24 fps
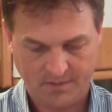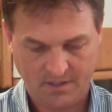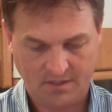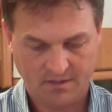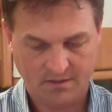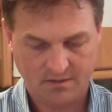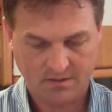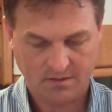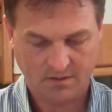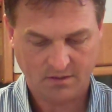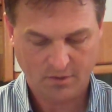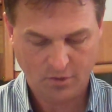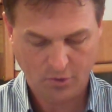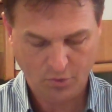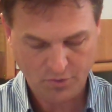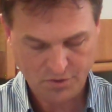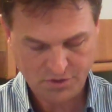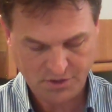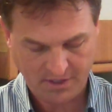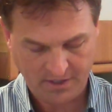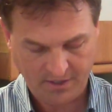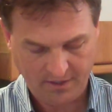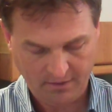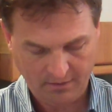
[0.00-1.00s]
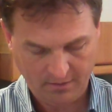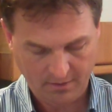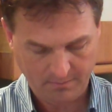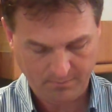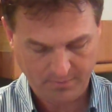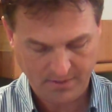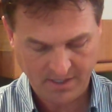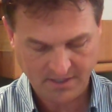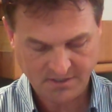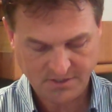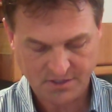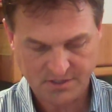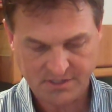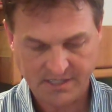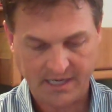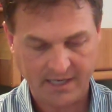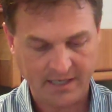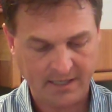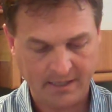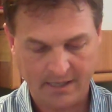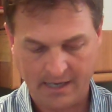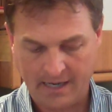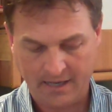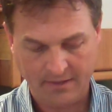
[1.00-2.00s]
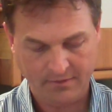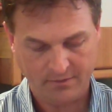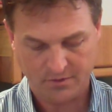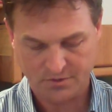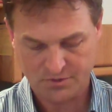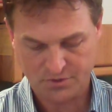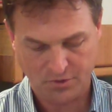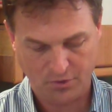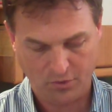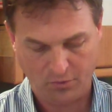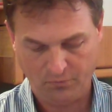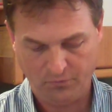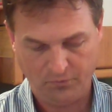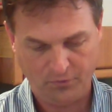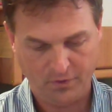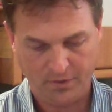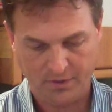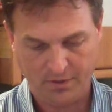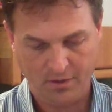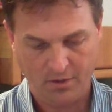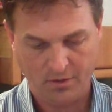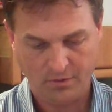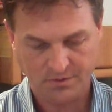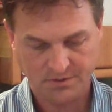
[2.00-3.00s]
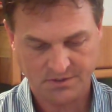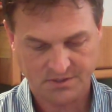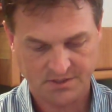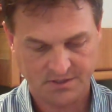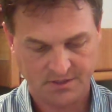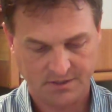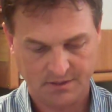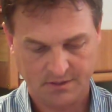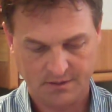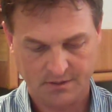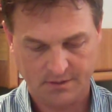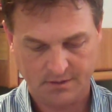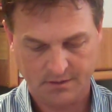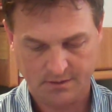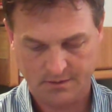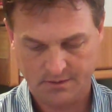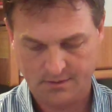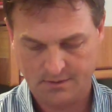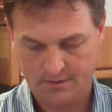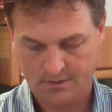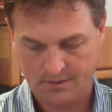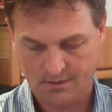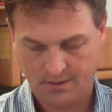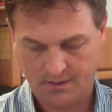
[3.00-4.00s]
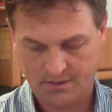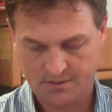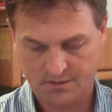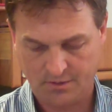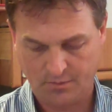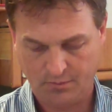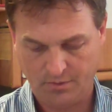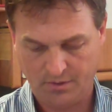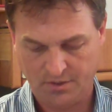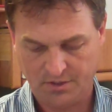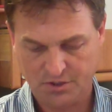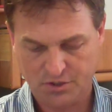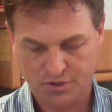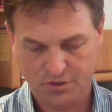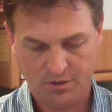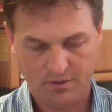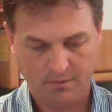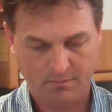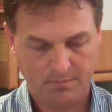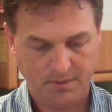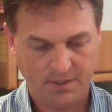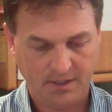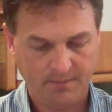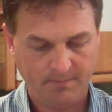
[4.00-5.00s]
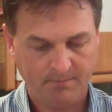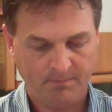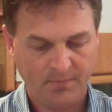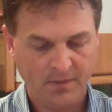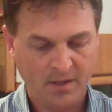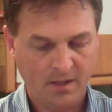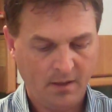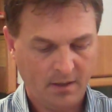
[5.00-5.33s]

In the conclusion here on pages 8 and 9, there's no footnotes, because there really shouldn't be.